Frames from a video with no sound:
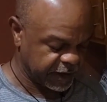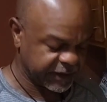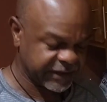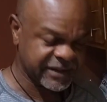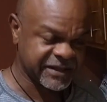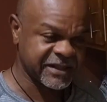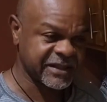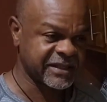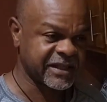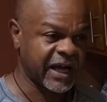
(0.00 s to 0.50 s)

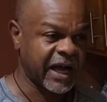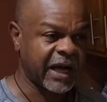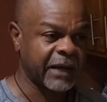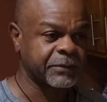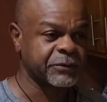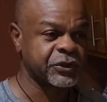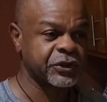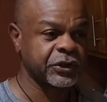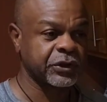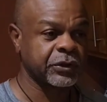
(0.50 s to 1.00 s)
This is
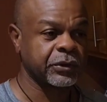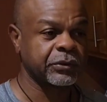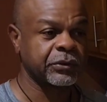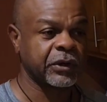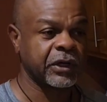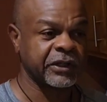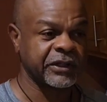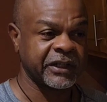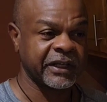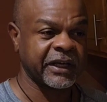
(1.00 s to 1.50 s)
optional.
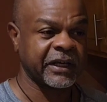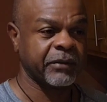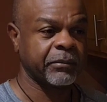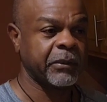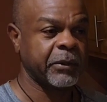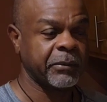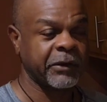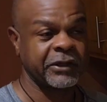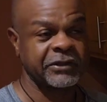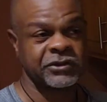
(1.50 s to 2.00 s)
Again,
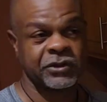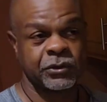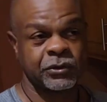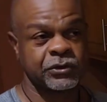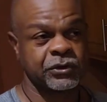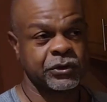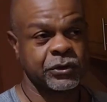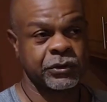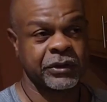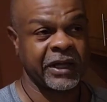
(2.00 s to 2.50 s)
remember I
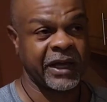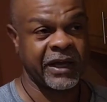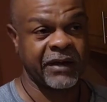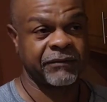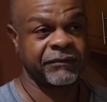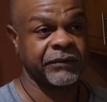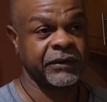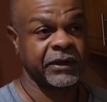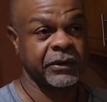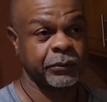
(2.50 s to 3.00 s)
told you, you can
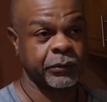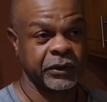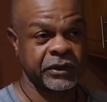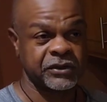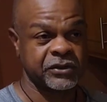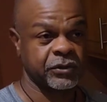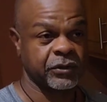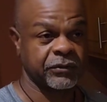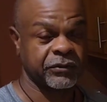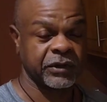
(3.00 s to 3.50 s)
have fun with
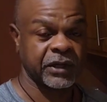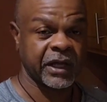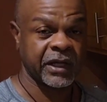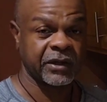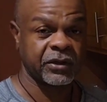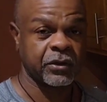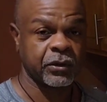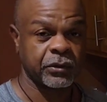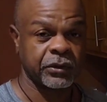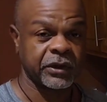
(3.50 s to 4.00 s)
it. So if you
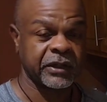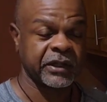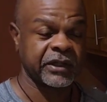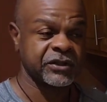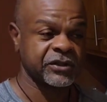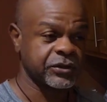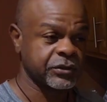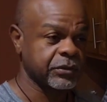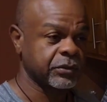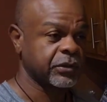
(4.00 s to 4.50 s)
like
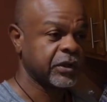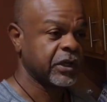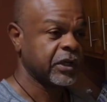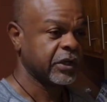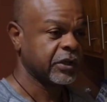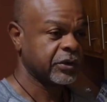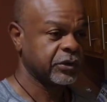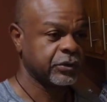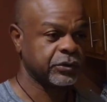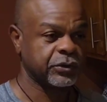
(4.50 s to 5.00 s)
coconuts, you
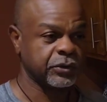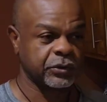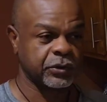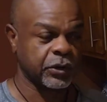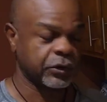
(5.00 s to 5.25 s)
do